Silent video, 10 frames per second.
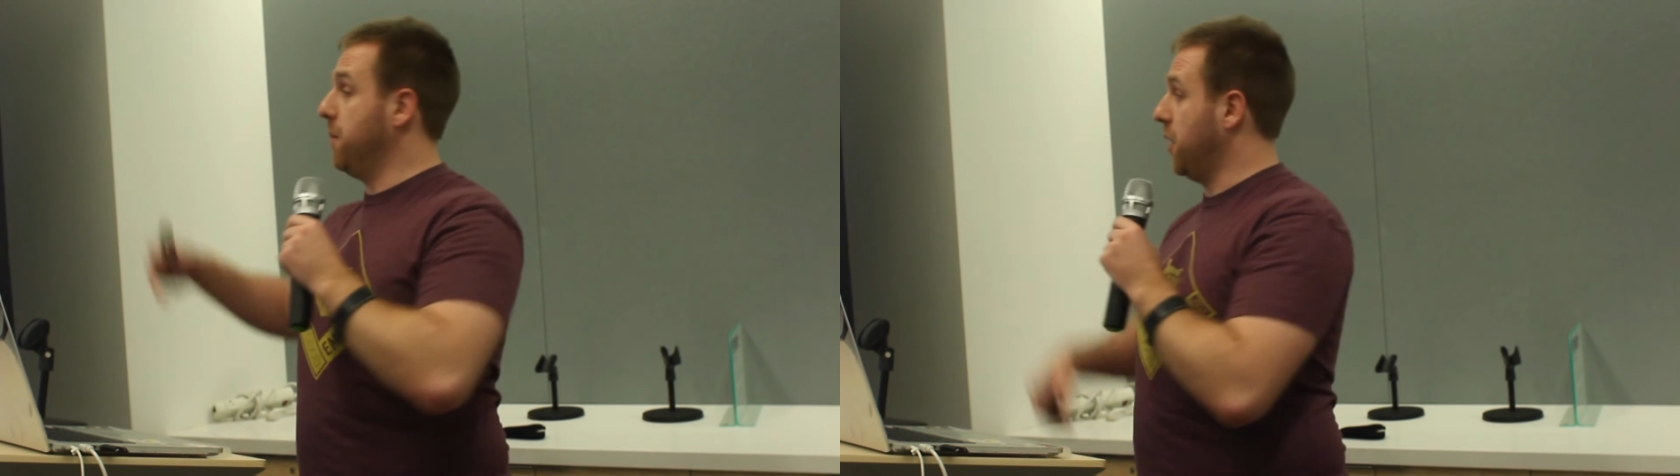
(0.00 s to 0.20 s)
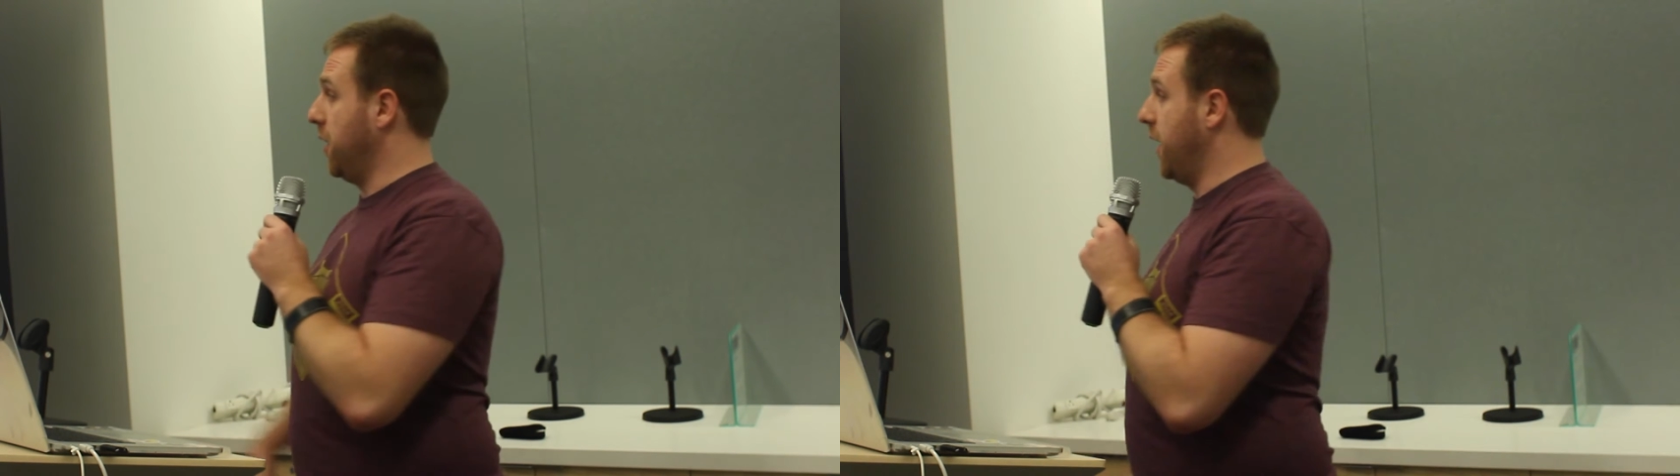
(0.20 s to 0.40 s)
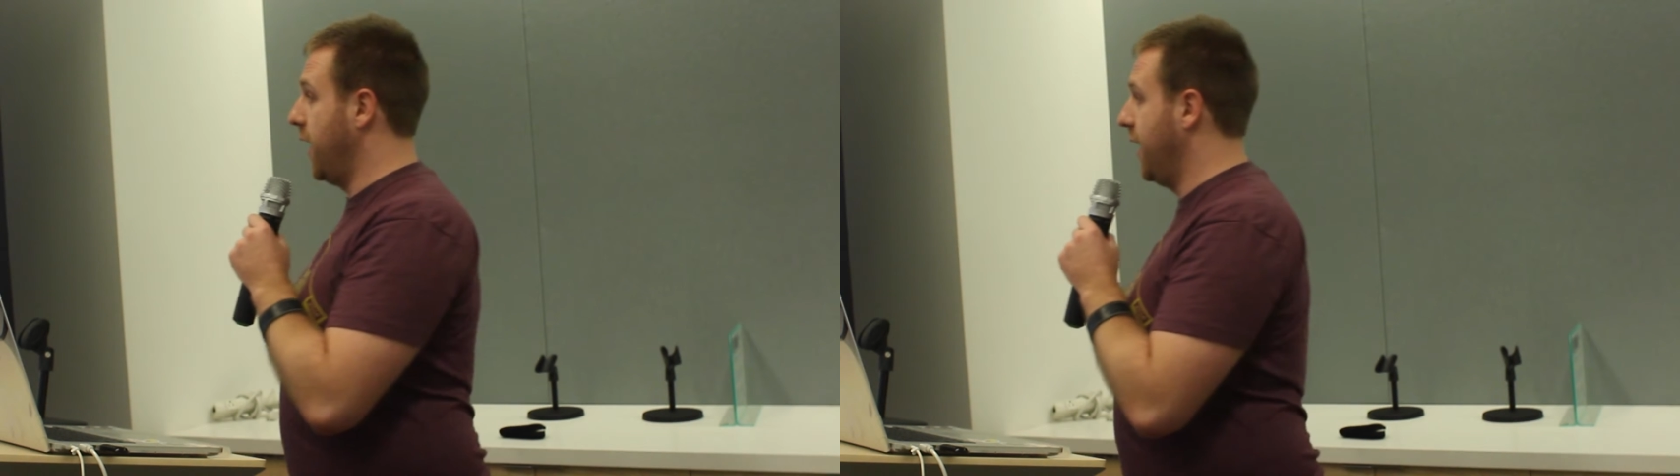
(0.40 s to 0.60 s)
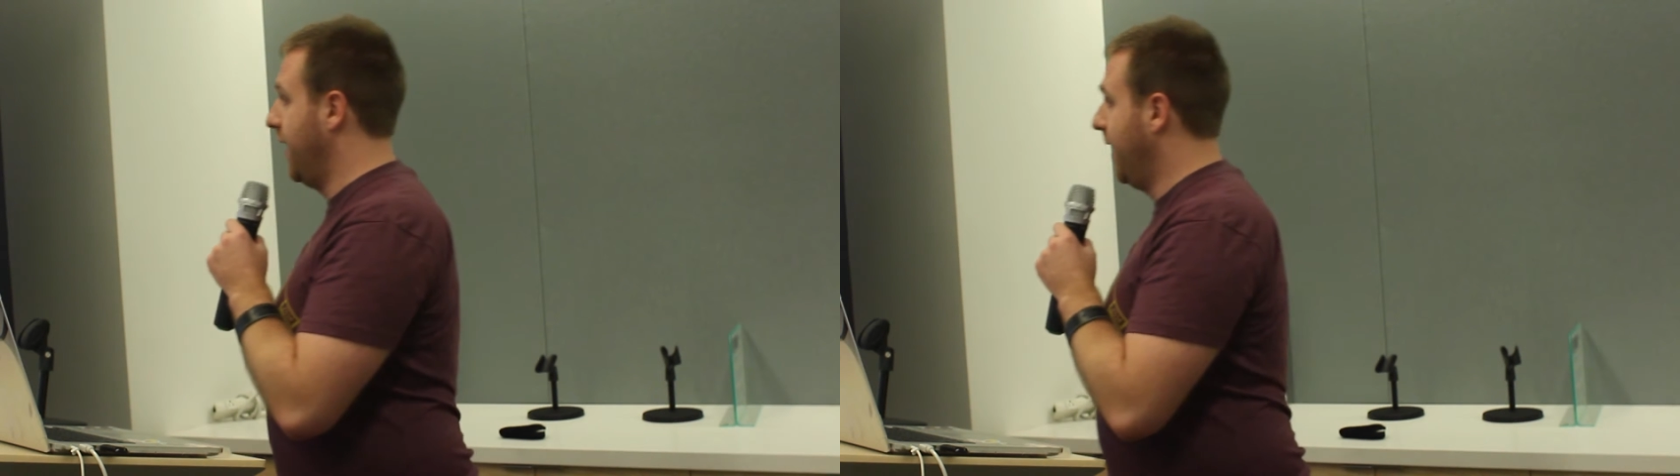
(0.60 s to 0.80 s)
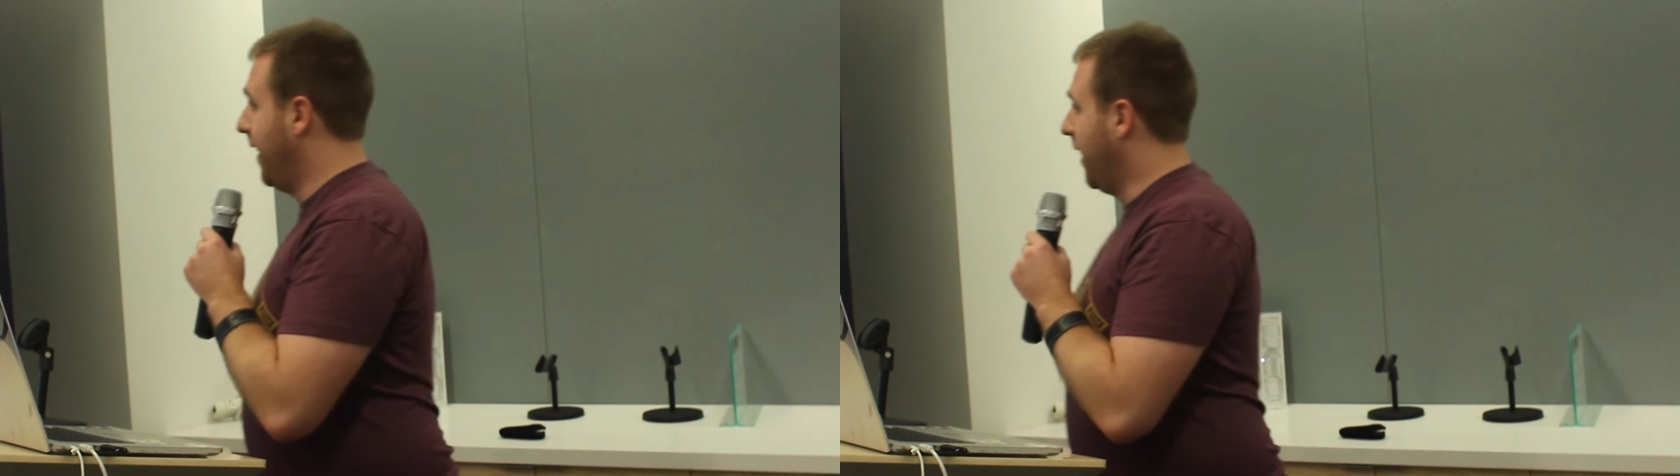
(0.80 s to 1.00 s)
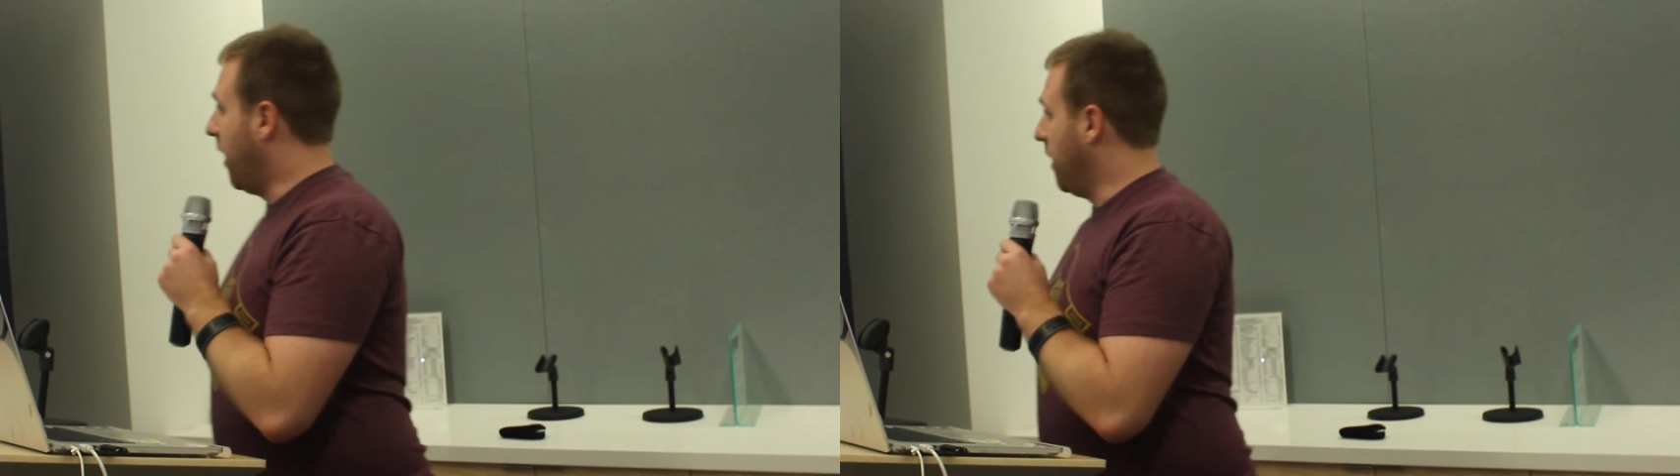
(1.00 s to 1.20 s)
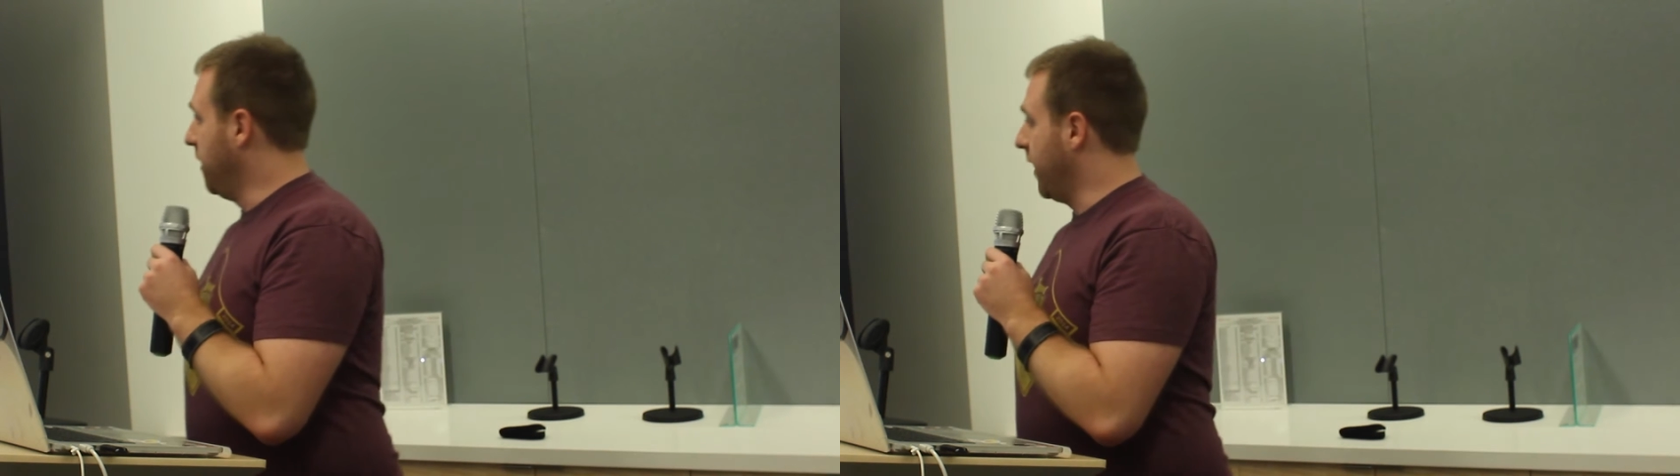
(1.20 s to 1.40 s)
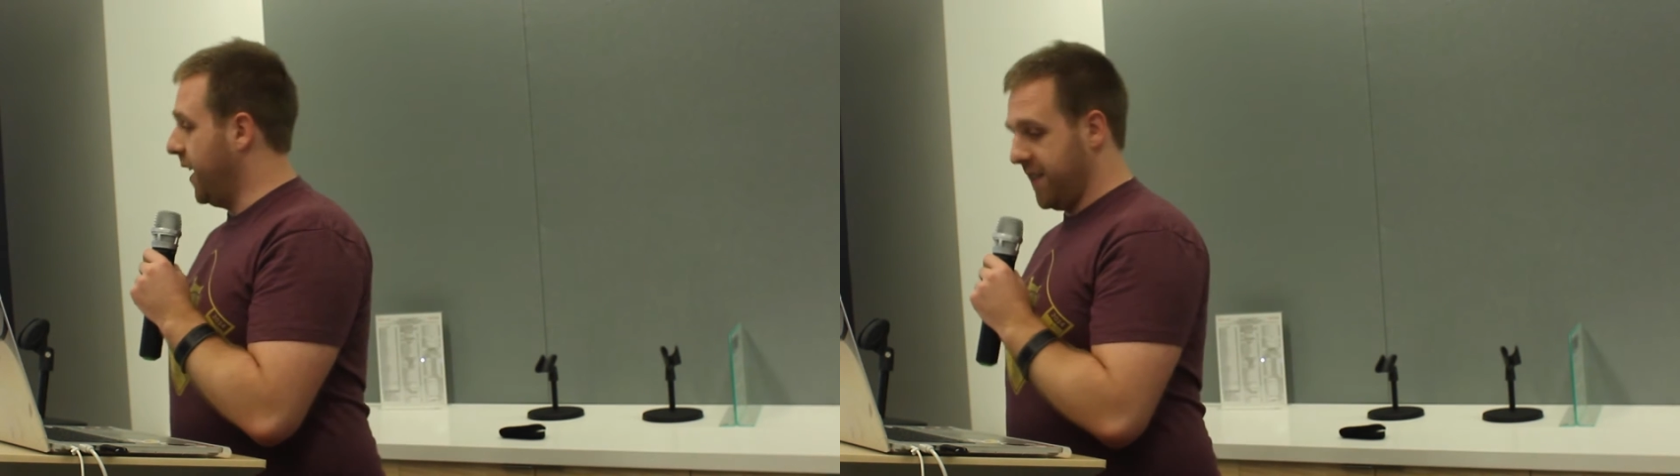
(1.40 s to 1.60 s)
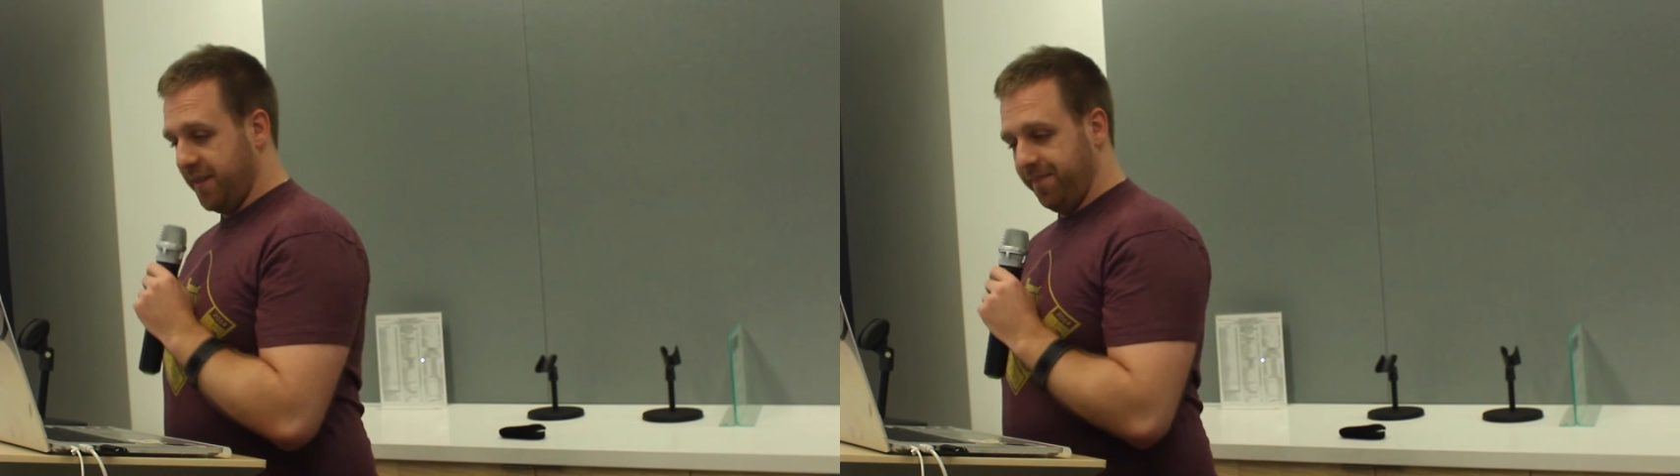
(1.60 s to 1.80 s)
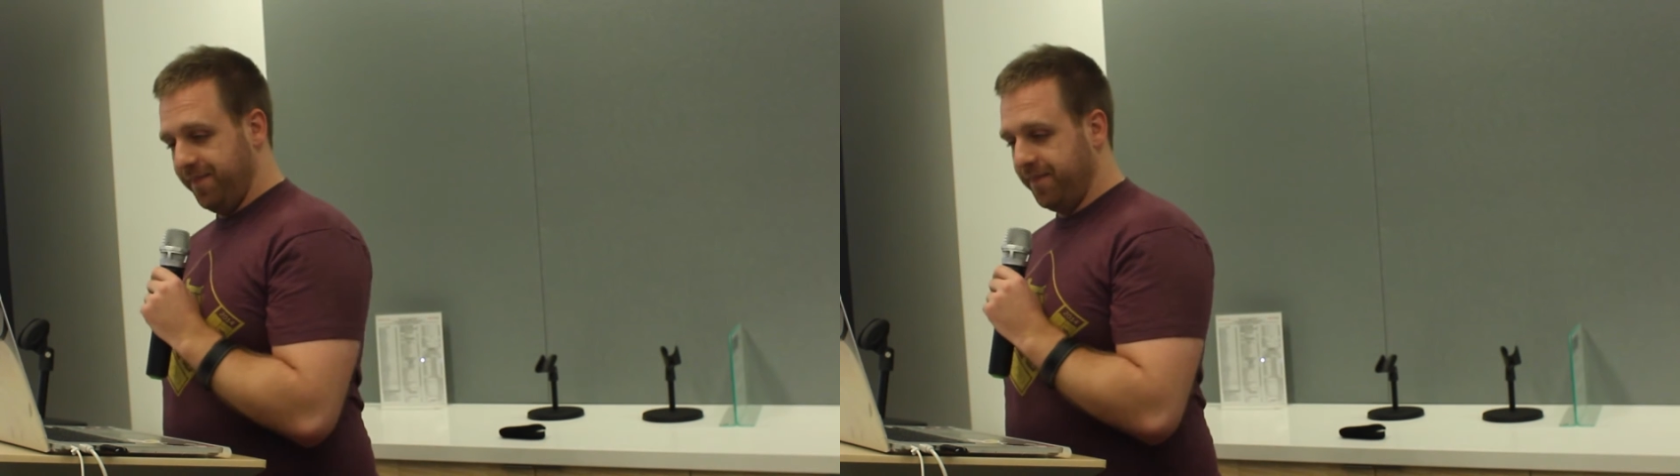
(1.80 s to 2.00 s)
team are
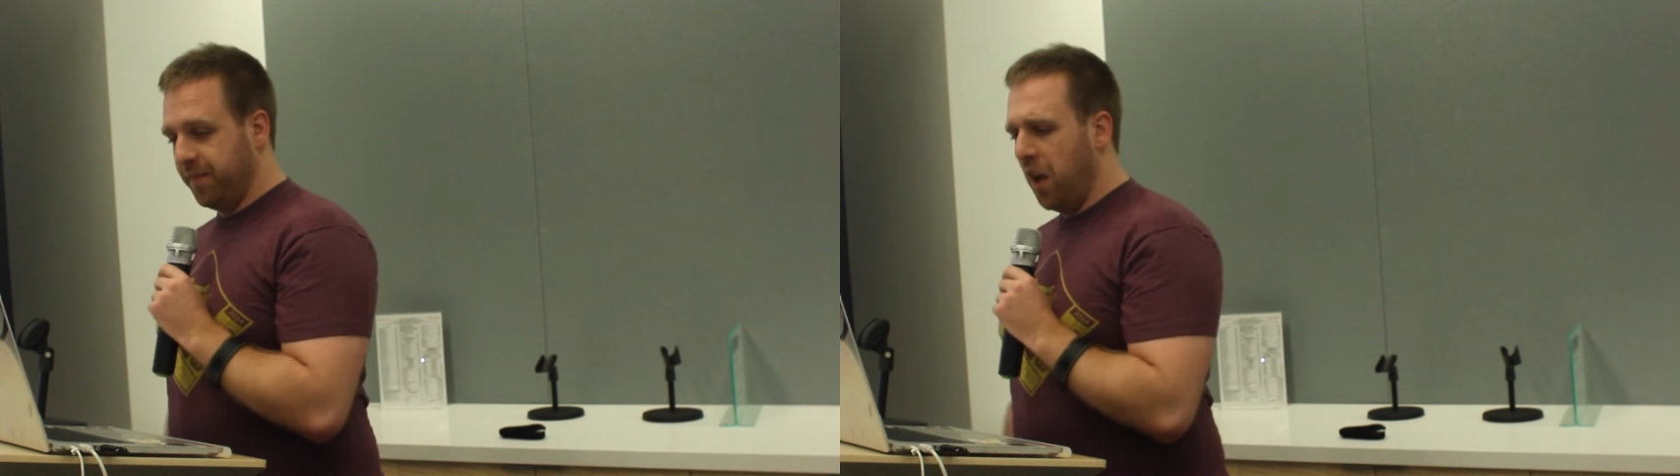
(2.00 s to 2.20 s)
utilizing.